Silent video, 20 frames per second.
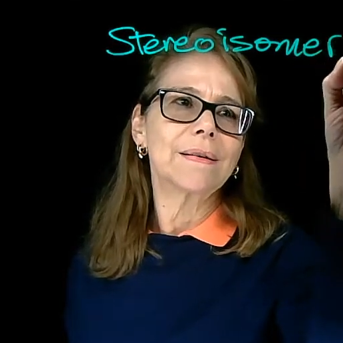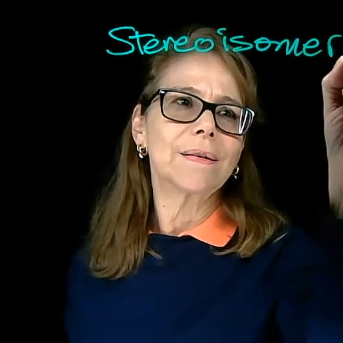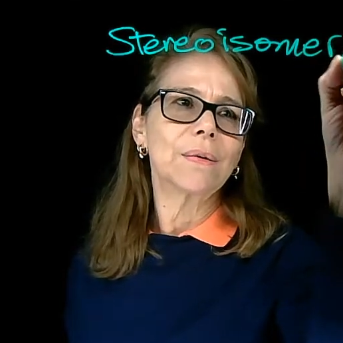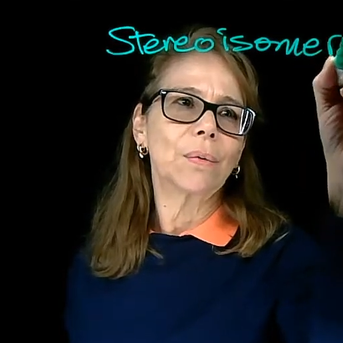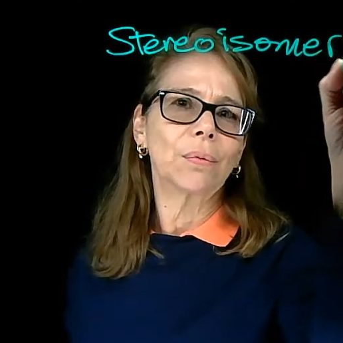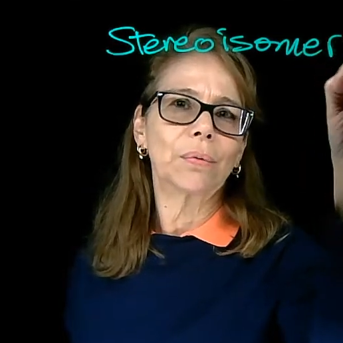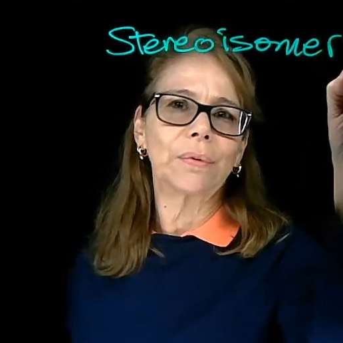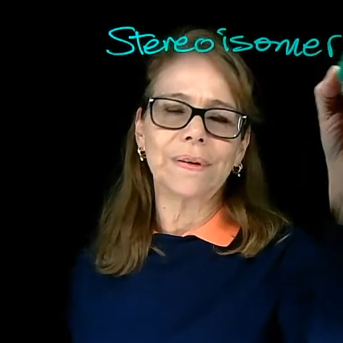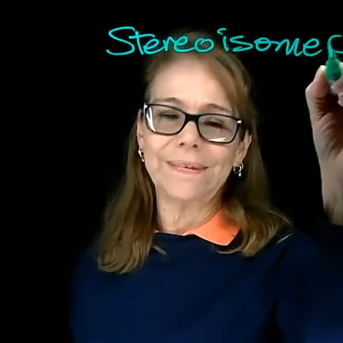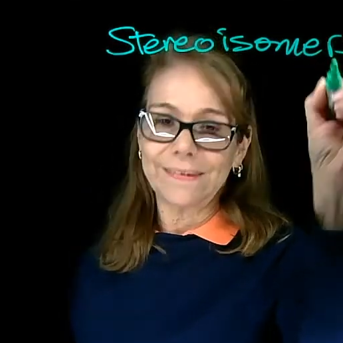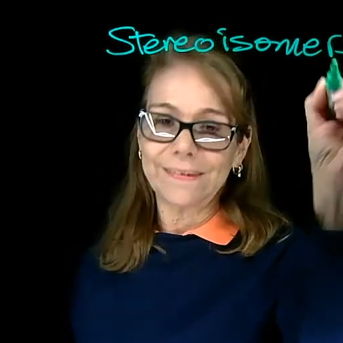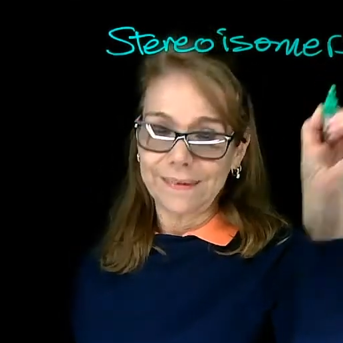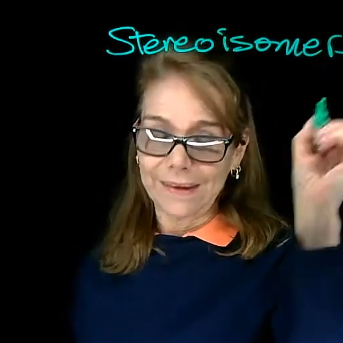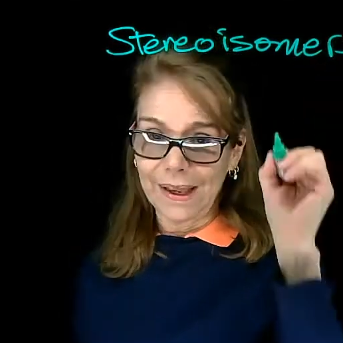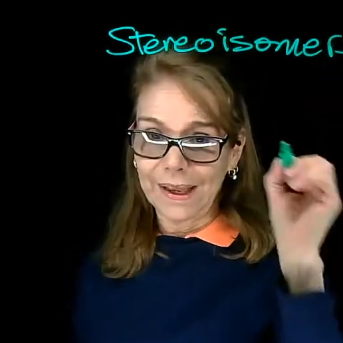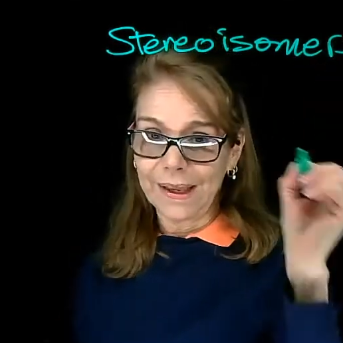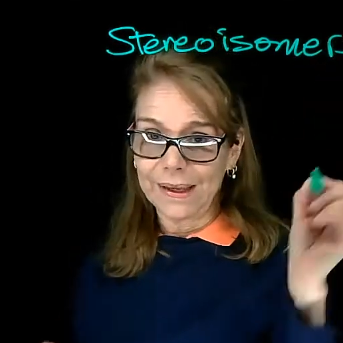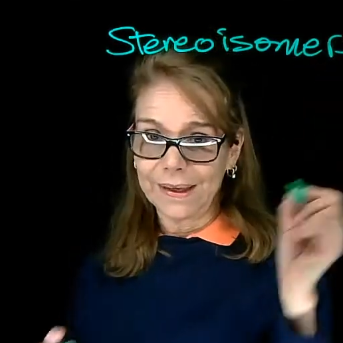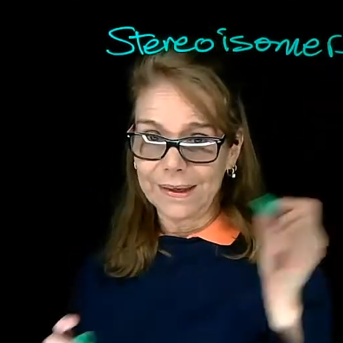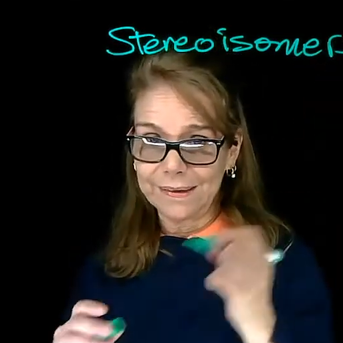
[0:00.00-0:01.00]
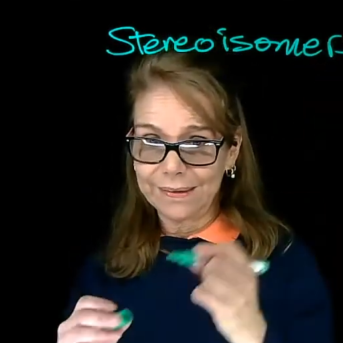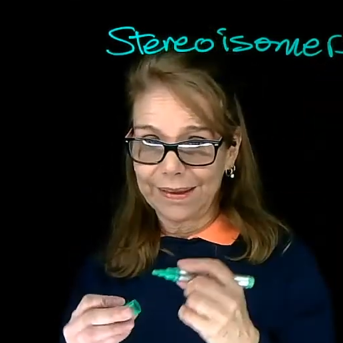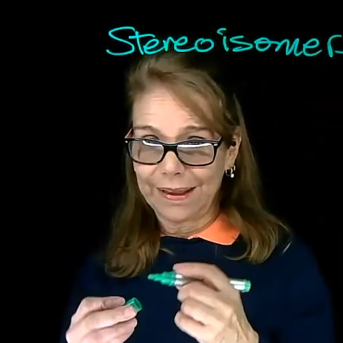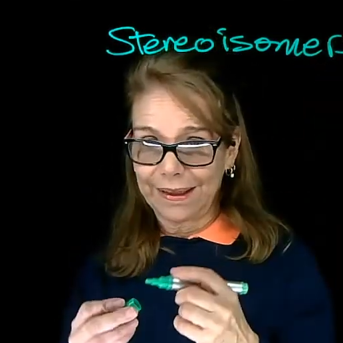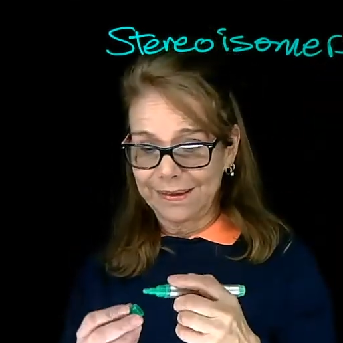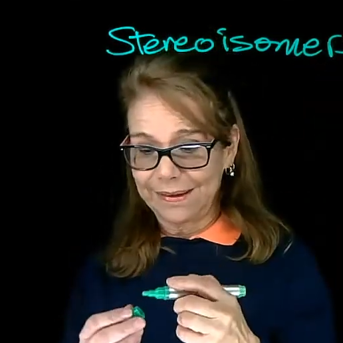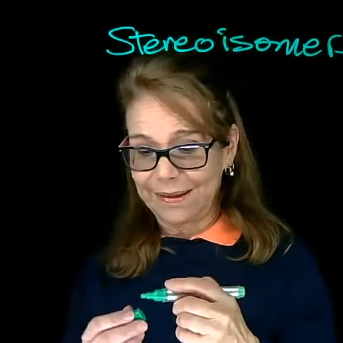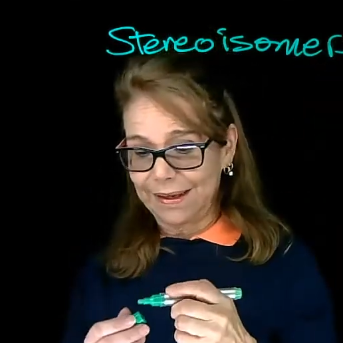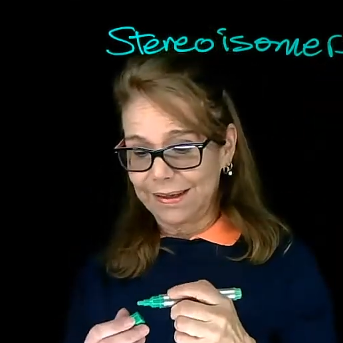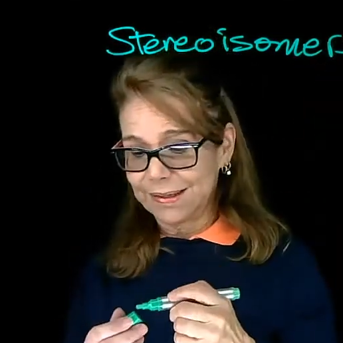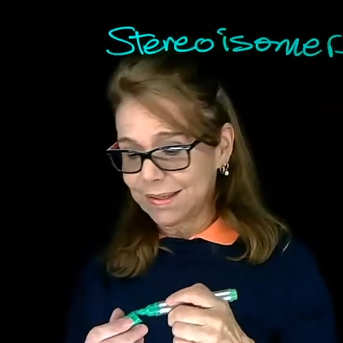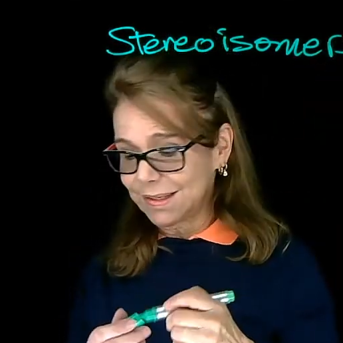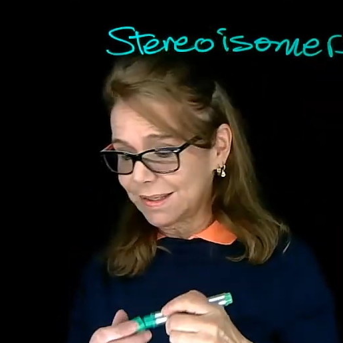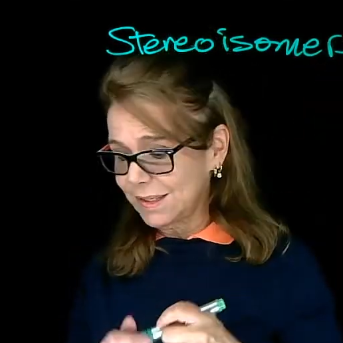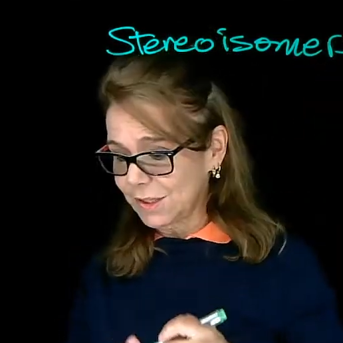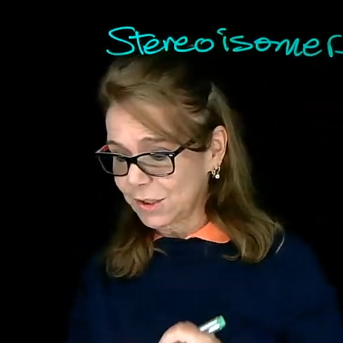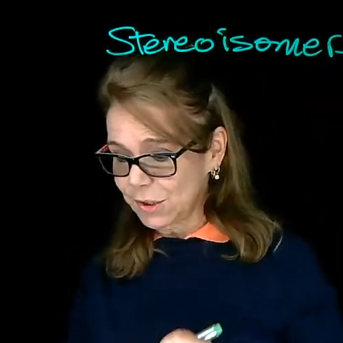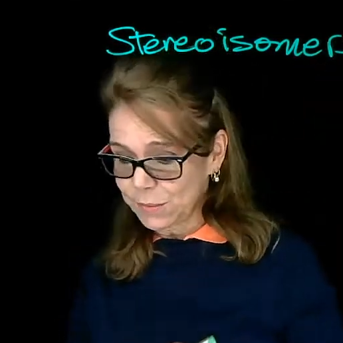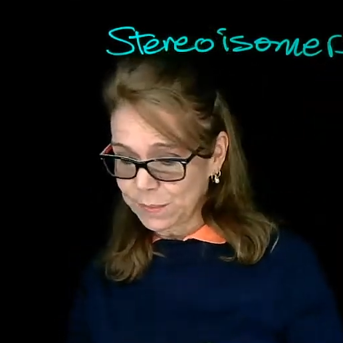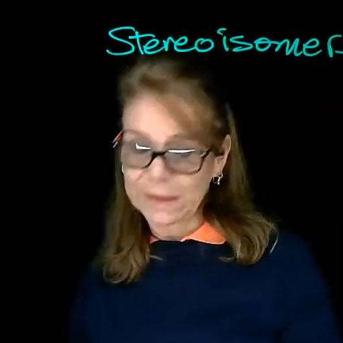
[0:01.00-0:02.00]
We said that this is
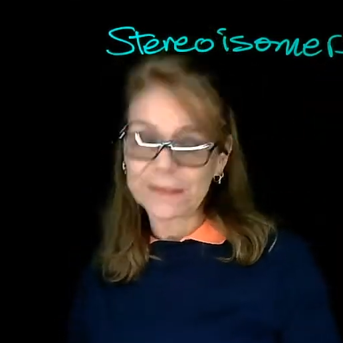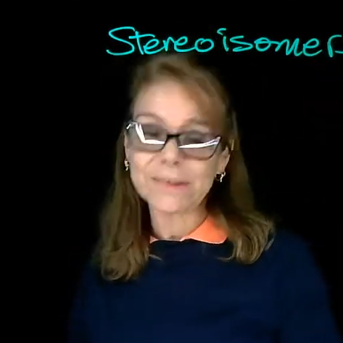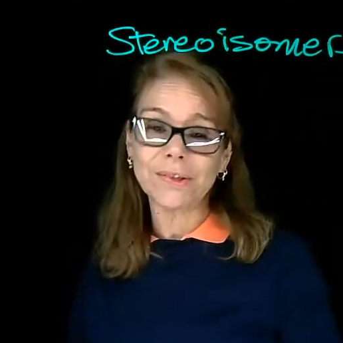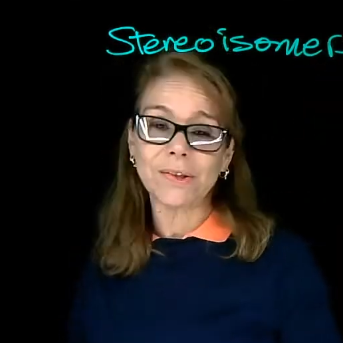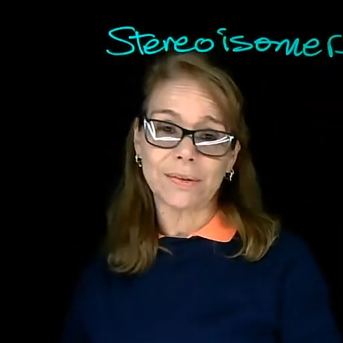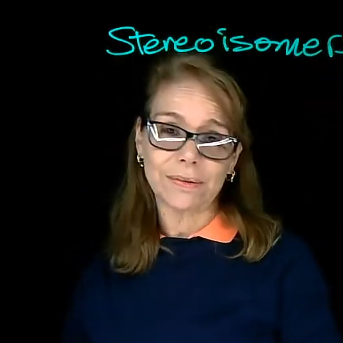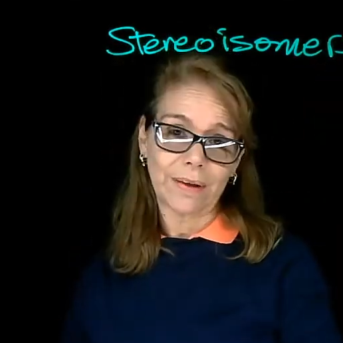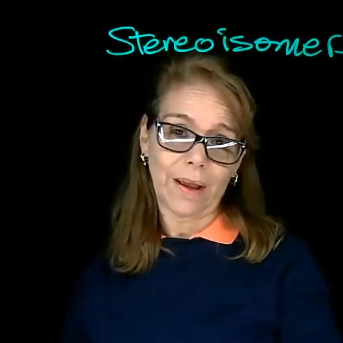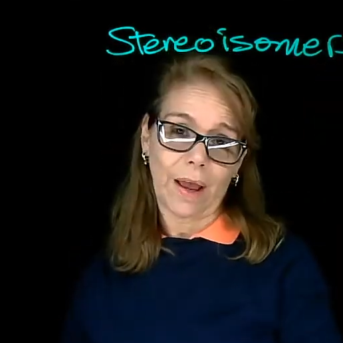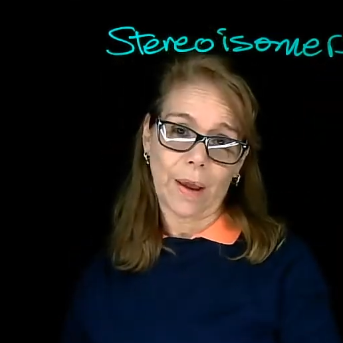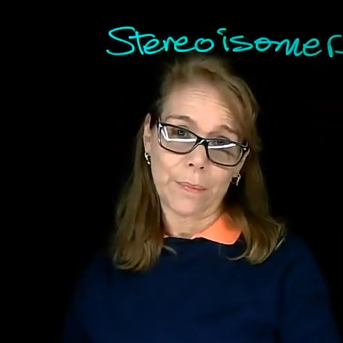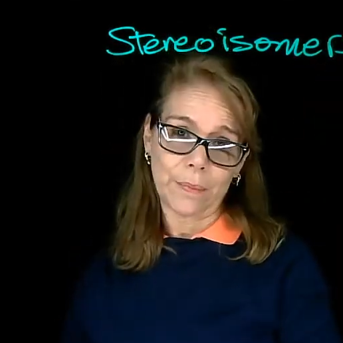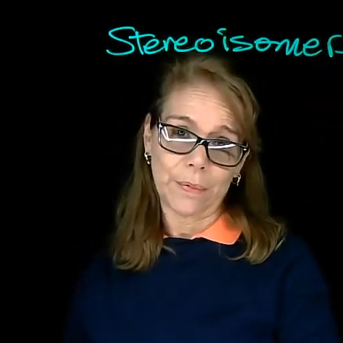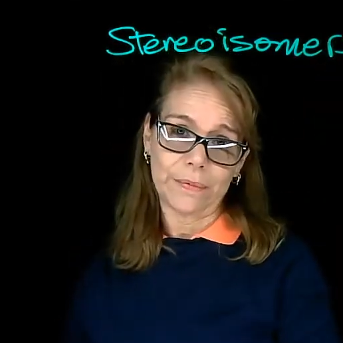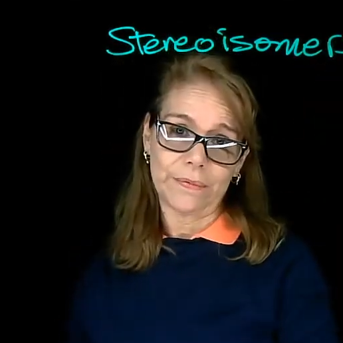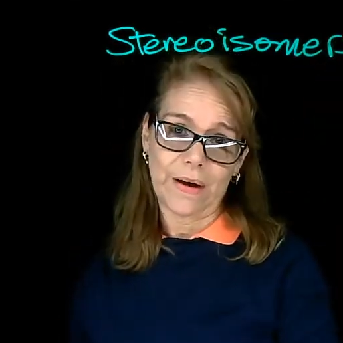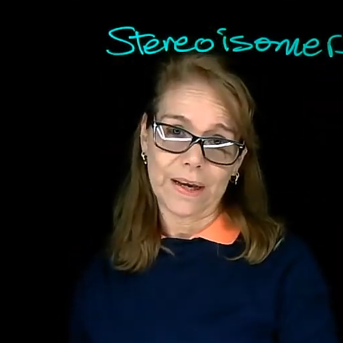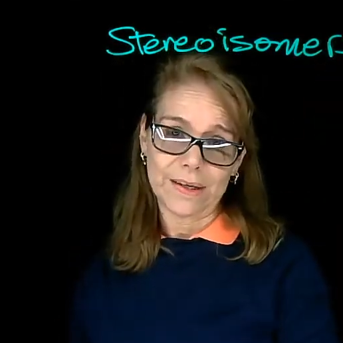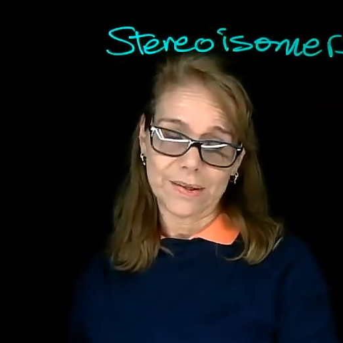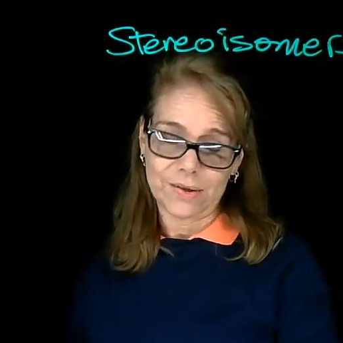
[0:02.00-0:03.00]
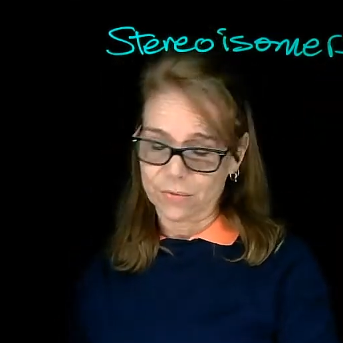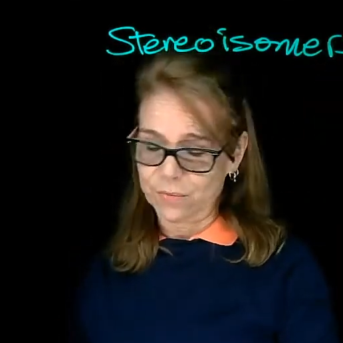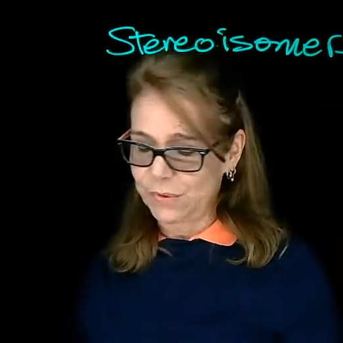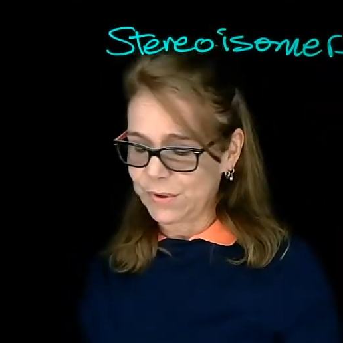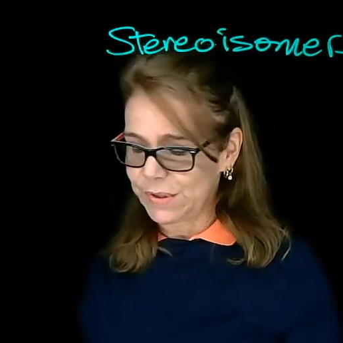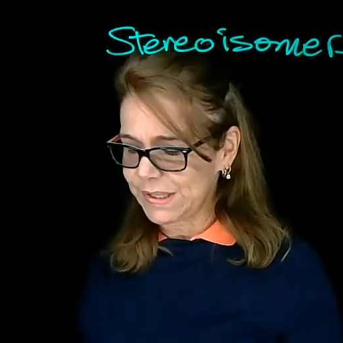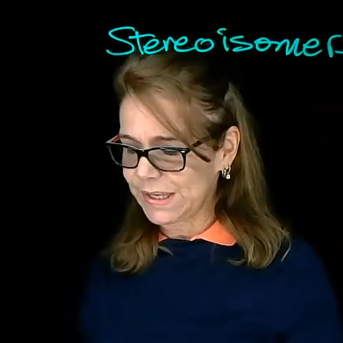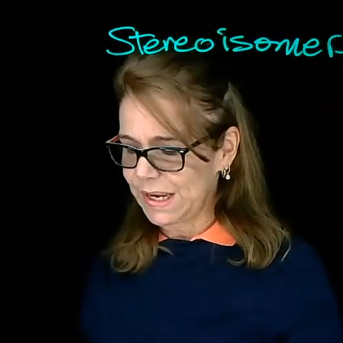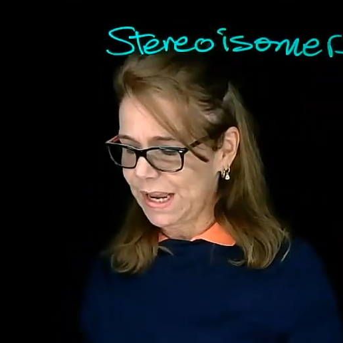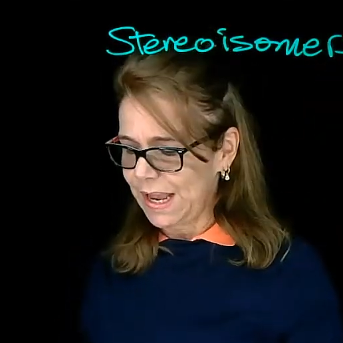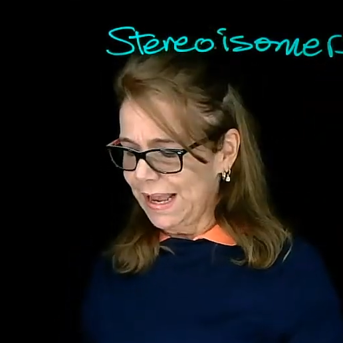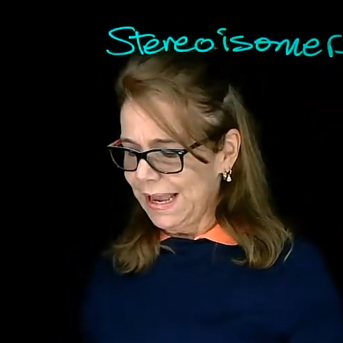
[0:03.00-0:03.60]
a special type of isomers,